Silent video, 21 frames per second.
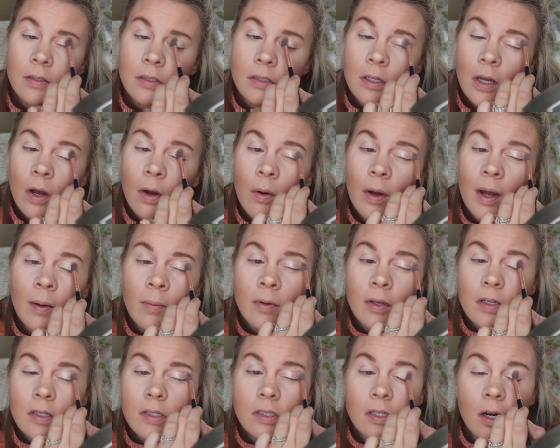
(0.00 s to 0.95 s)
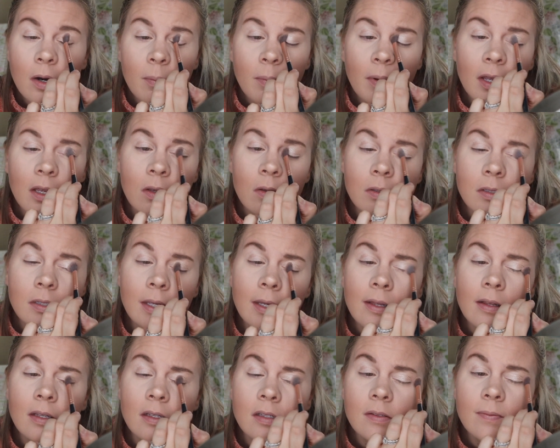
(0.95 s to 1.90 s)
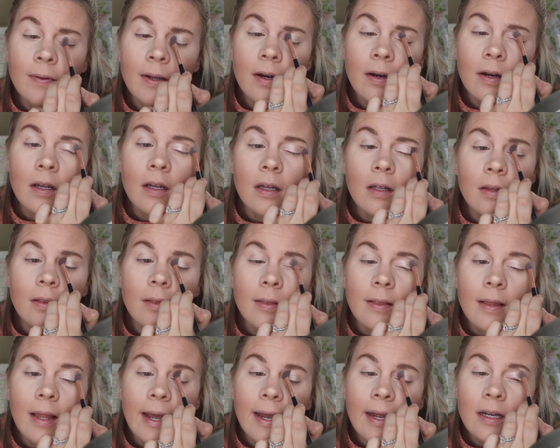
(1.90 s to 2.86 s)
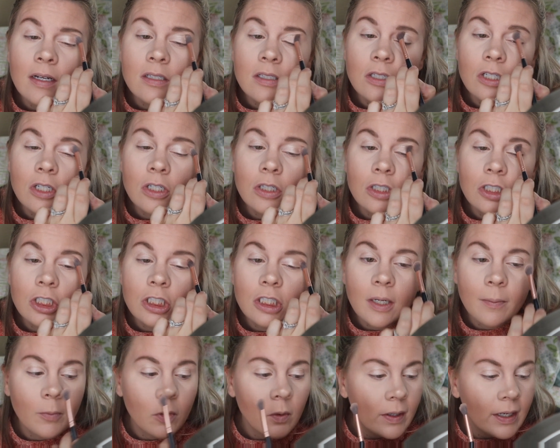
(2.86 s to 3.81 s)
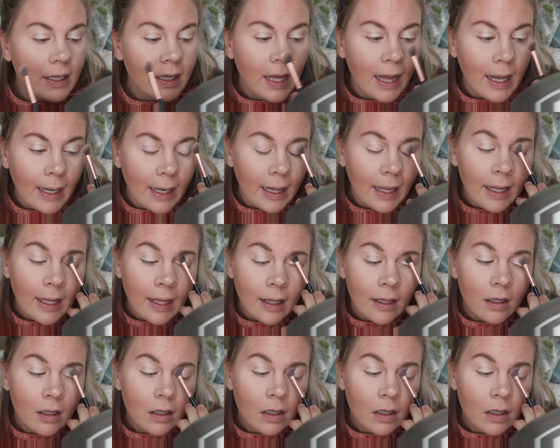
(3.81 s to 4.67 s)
So I'm gonna start by using this very light shimmery color,